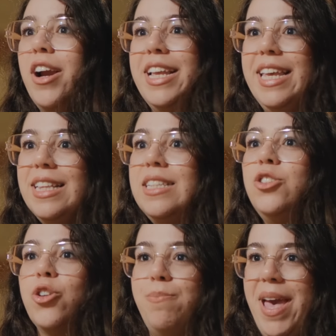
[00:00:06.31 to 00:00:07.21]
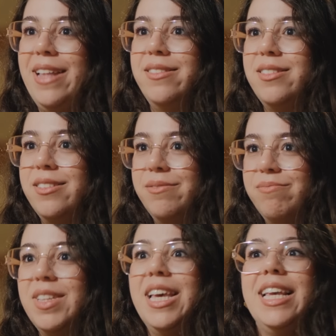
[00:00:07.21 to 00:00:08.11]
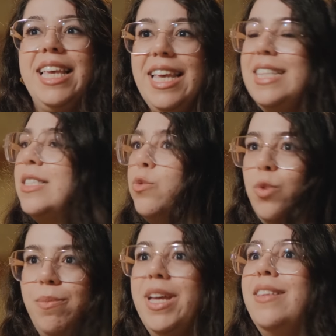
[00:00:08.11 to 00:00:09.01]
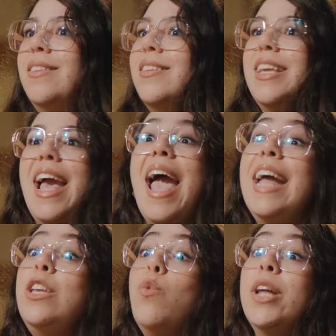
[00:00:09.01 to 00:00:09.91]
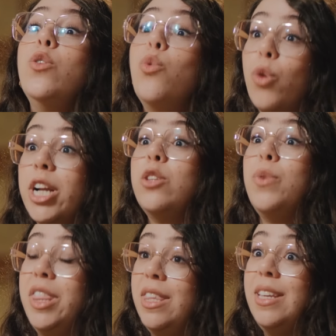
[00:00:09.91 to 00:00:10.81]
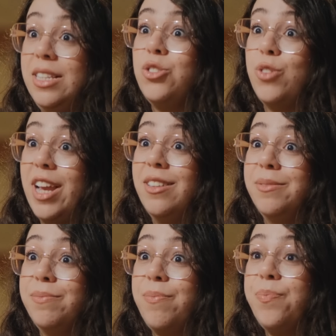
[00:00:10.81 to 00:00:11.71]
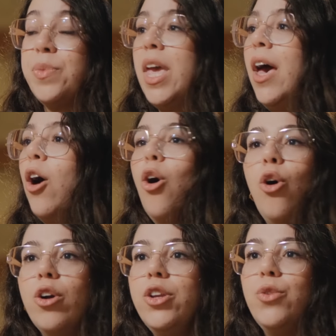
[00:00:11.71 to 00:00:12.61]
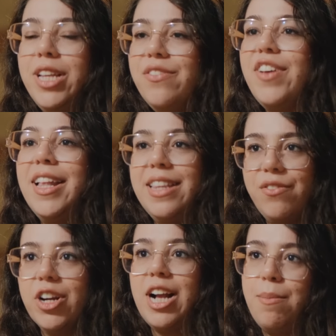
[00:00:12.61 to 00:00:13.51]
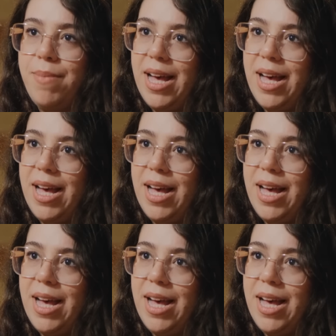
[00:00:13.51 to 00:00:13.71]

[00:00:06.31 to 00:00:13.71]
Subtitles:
are killed in your bed, kids, women, anyone who worked with Israel, or you leave and never come